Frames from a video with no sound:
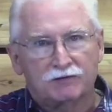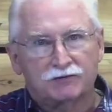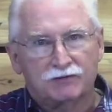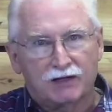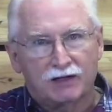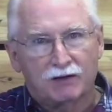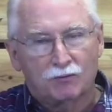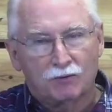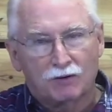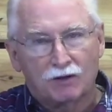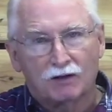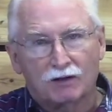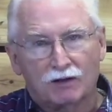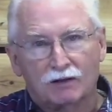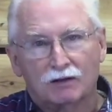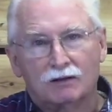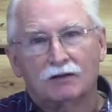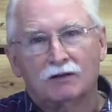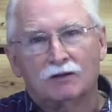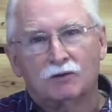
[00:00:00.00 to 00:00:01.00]
they
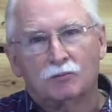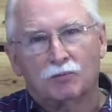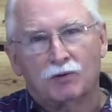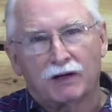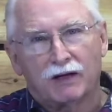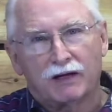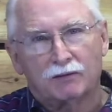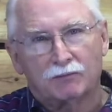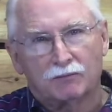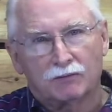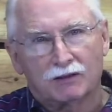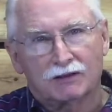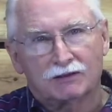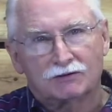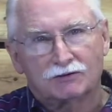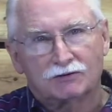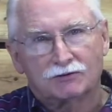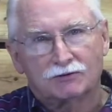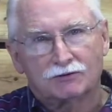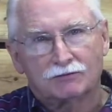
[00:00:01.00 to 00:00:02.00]
were blameless.